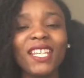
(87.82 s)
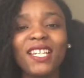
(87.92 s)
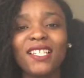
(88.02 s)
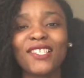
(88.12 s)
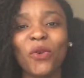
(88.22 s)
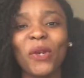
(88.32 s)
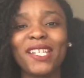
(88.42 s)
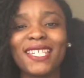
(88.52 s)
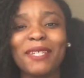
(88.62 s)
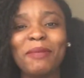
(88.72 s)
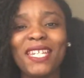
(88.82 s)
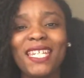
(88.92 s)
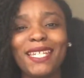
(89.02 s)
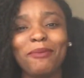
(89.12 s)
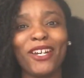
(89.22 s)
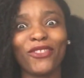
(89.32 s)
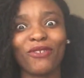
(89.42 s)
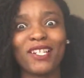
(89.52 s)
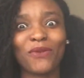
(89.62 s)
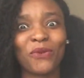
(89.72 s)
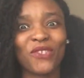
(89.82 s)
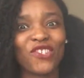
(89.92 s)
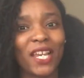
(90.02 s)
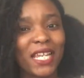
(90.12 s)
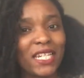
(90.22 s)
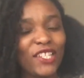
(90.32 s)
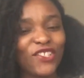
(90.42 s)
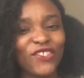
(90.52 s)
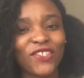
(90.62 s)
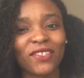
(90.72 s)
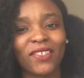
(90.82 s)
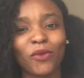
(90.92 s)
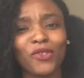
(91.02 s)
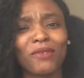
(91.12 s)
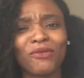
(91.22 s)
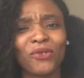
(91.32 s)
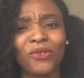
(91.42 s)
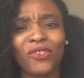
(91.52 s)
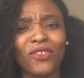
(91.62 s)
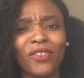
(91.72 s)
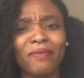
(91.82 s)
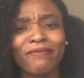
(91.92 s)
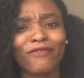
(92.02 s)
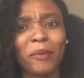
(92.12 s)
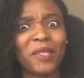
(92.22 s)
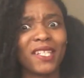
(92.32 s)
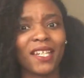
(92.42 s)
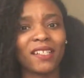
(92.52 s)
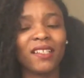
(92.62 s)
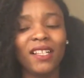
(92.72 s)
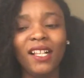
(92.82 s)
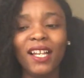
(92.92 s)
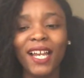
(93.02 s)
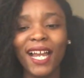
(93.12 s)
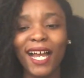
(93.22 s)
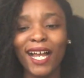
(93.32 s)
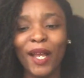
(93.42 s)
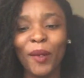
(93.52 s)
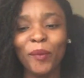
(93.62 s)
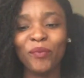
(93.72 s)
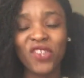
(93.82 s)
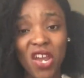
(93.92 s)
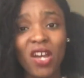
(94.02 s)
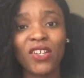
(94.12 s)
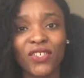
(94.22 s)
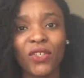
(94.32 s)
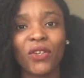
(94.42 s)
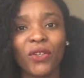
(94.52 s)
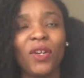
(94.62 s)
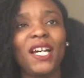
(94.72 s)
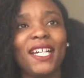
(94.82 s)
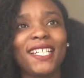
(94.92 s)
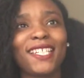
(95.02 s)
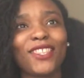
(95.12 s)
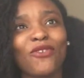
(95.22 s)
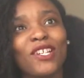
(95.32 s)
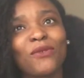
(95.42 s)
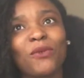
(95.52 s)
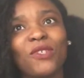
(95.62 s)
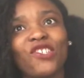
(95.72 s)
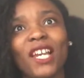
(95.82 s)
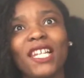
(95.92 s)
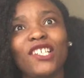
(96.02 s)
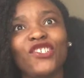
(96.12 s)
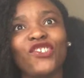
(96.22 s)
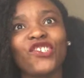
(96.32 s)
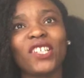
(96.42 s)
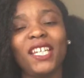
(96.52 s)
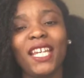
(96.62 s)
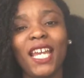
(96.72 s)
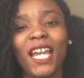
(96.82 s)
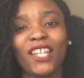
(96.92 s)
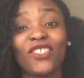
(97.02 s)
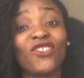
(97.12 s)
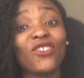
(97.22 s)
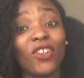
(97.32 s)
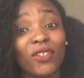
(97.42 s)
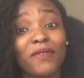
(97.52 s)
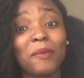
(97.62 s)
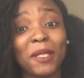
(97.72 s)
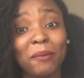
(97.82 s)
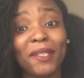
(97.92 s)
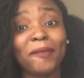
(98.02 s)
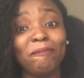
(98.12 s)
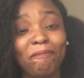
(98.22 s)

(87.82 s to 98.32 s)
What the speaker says: is going to be about the Rice Water Challenge, which I'm sure you know from the title. Yeah, so I did the Rice Water Challenge at the start of September,